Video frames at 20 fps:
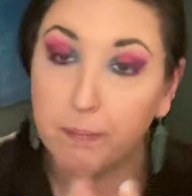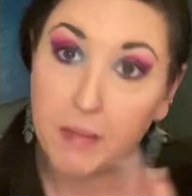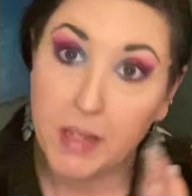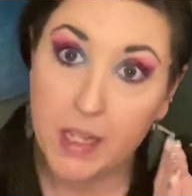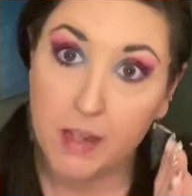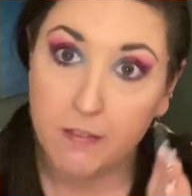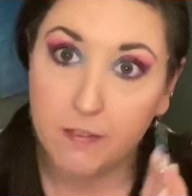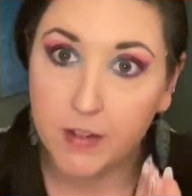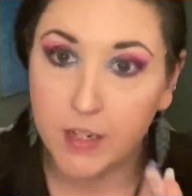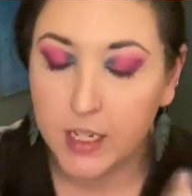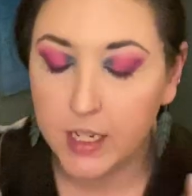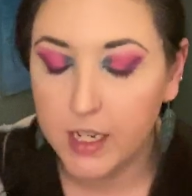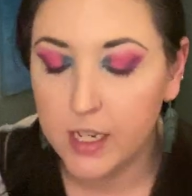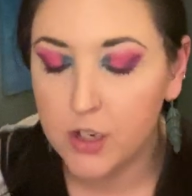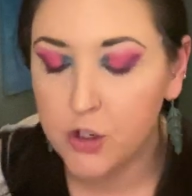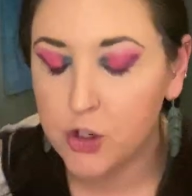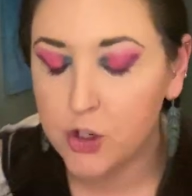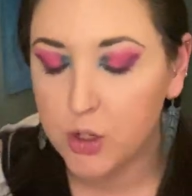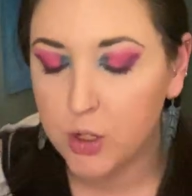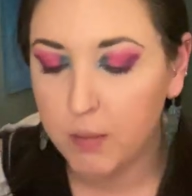
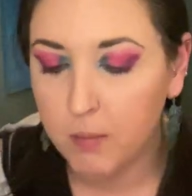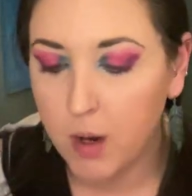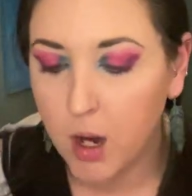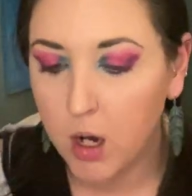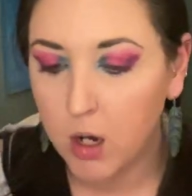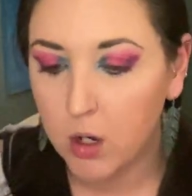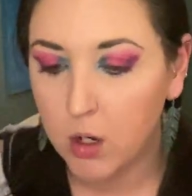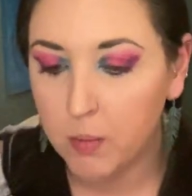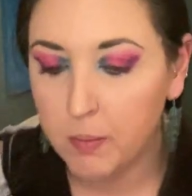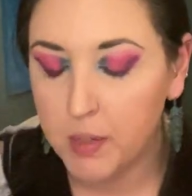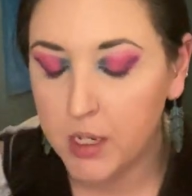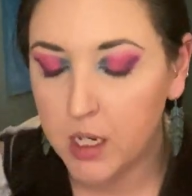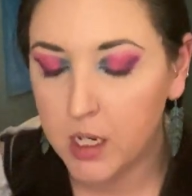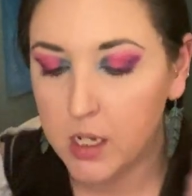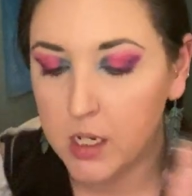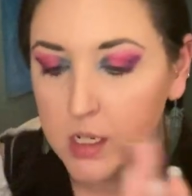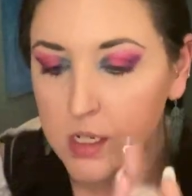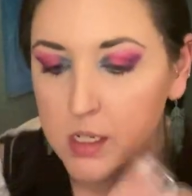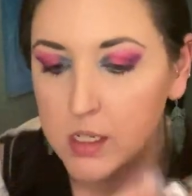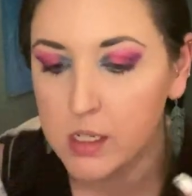evening-ish tomorrow
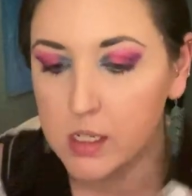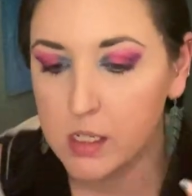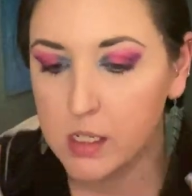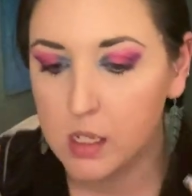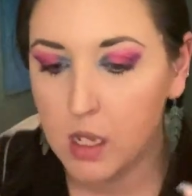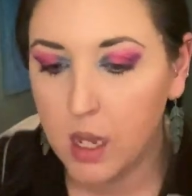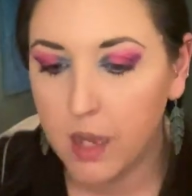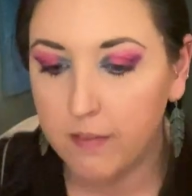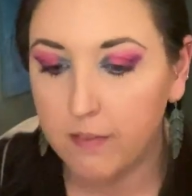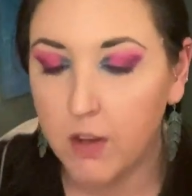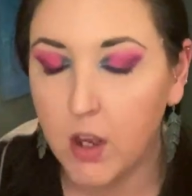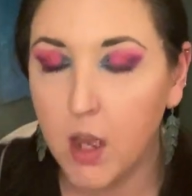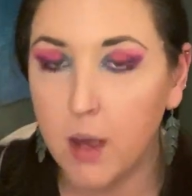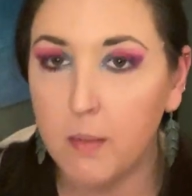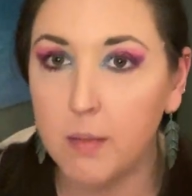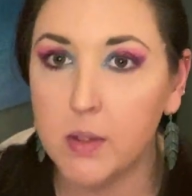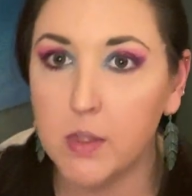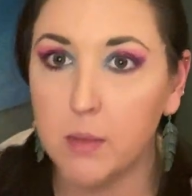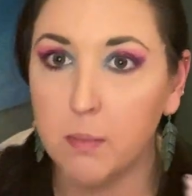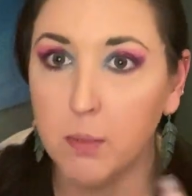because I've
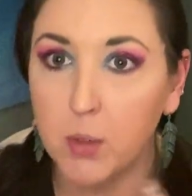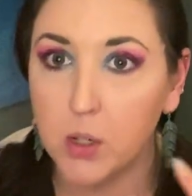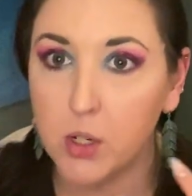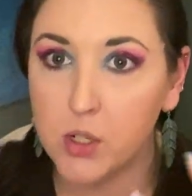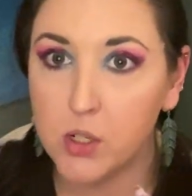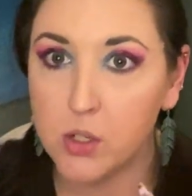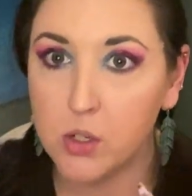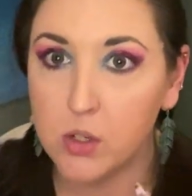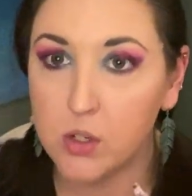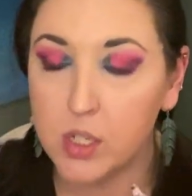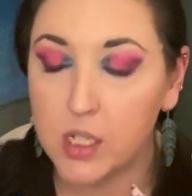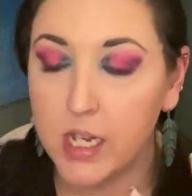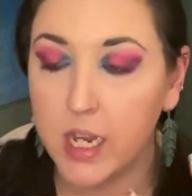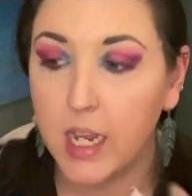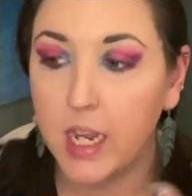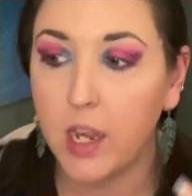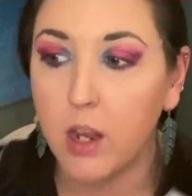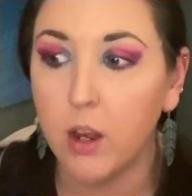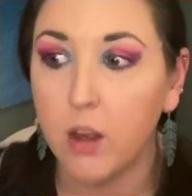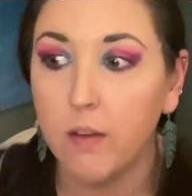got some personals to
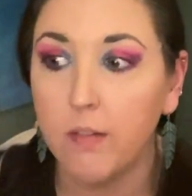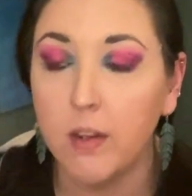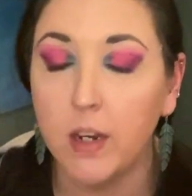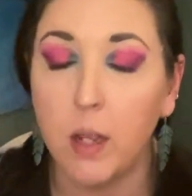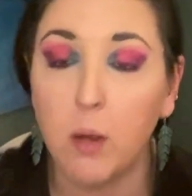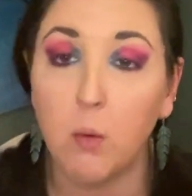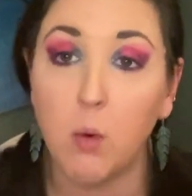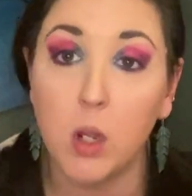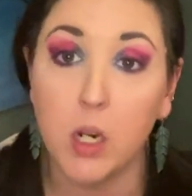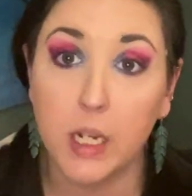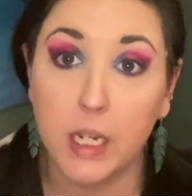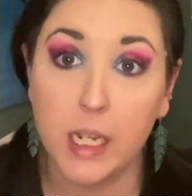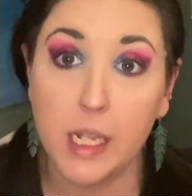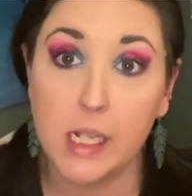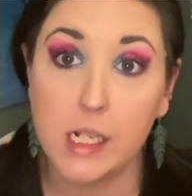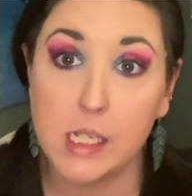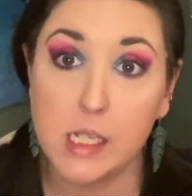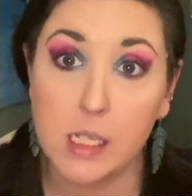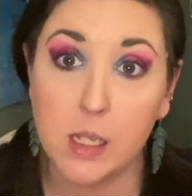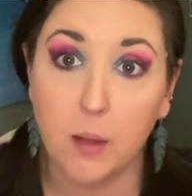take care of and I want to
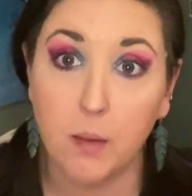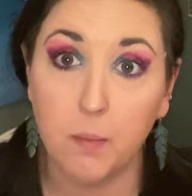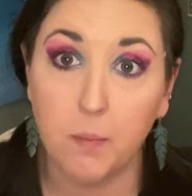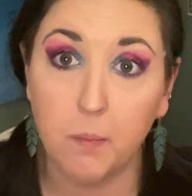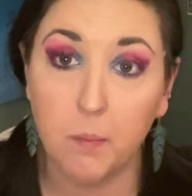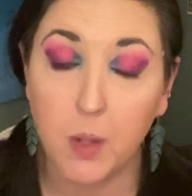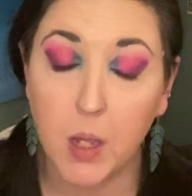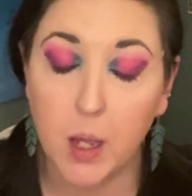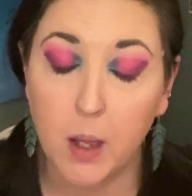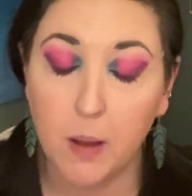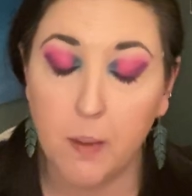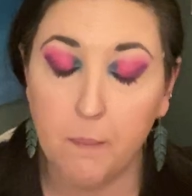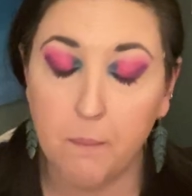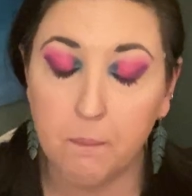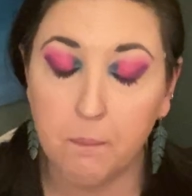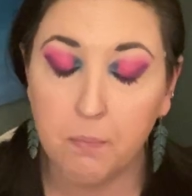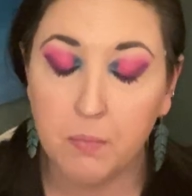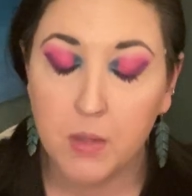get some um,